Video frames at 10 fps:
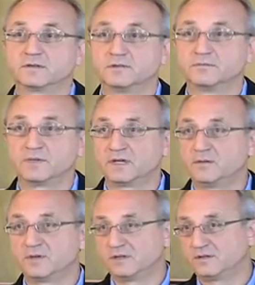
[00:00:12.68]
in
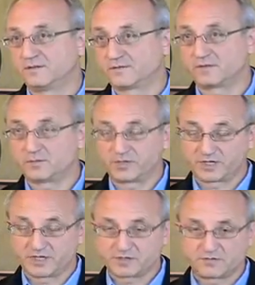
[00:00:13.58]
many different
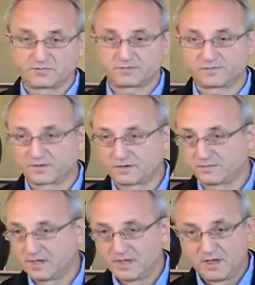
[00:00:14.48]
applications,
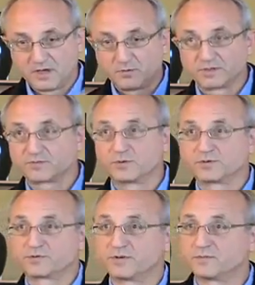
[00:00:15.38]
from
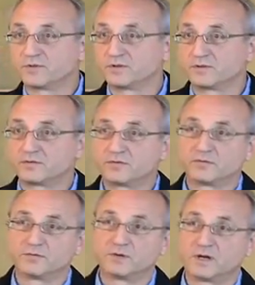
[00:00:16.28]
wastewater treatment
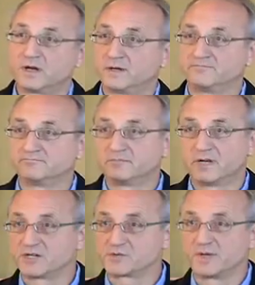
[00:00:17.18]
to
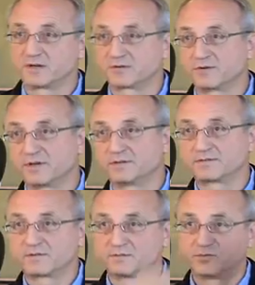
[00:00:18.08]
large bakeries,
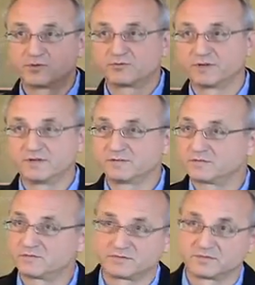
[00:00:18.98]
from
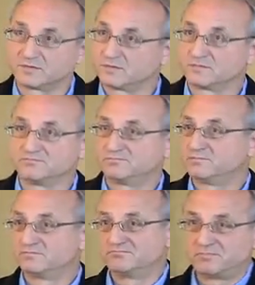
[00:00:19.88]
breweries to
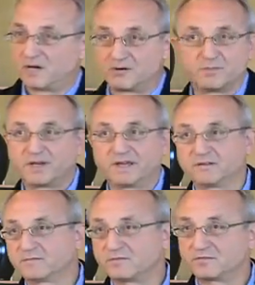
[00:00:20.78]
power
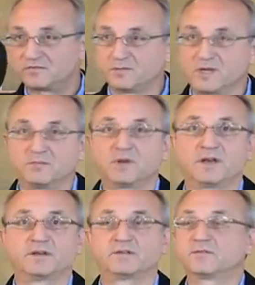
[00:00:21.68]
plants, cement
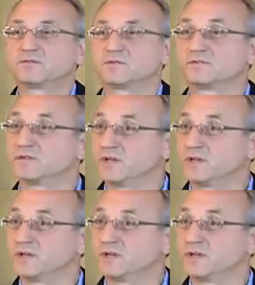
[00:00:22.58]
plants, just